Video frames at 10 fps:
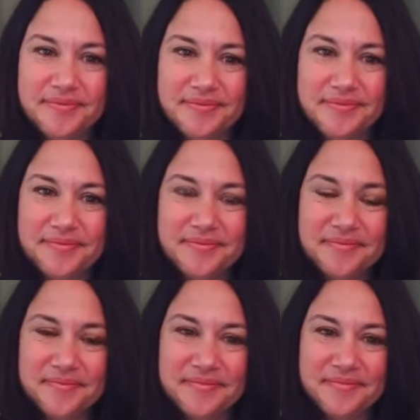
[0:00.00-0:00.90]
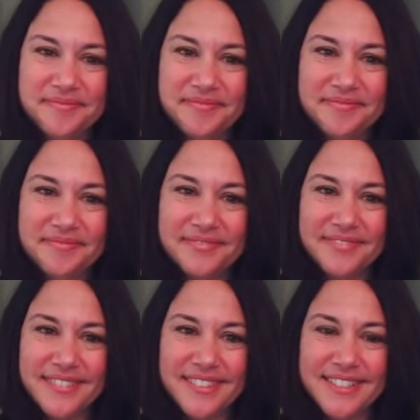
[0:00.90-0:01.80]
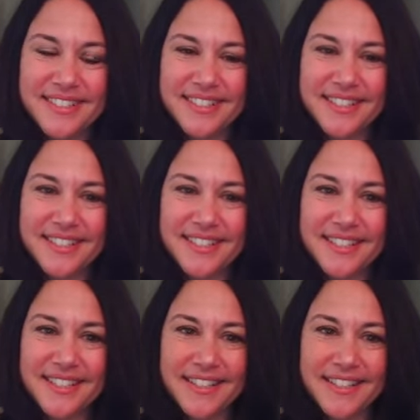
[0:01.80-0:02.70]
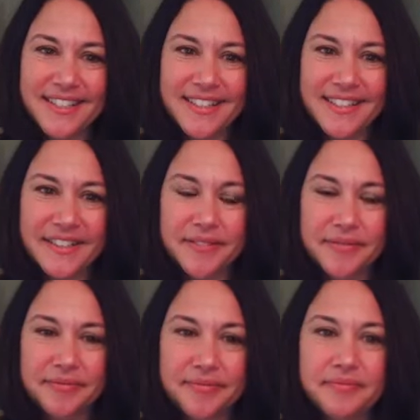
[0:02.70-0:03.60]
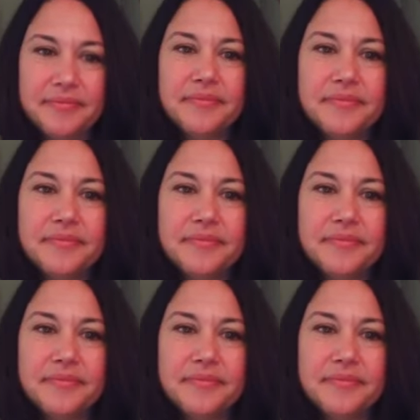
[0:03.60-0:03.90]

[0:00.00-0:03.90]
[no speech]